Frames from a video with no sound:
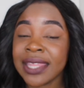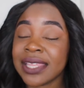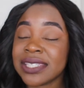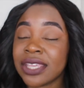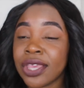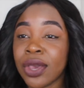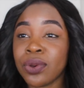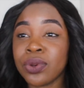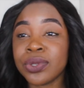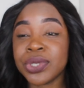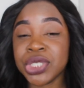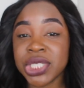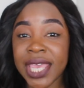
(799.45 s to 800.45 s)
There's a girl
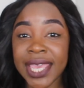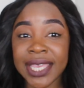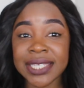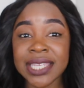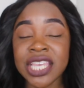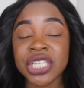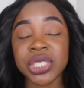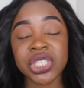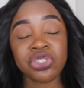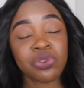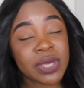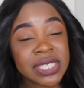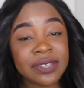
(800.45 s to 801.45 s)
called Jade. She's
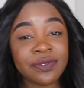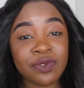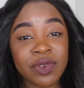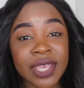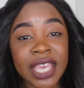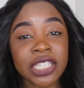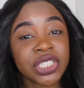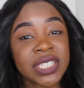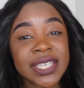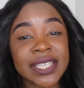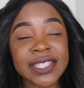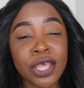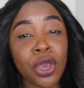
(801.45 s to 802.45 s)
23 and she
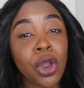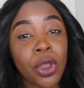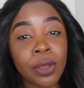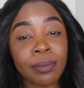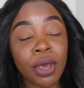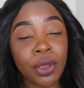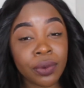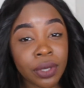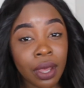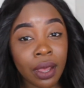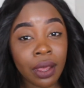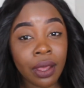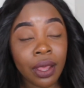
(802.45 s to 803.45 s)
is a
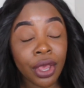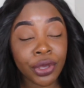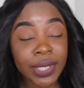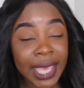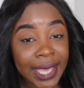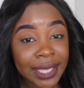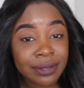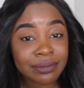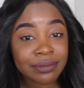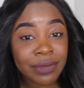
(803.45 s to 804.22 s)
homeowner, okay?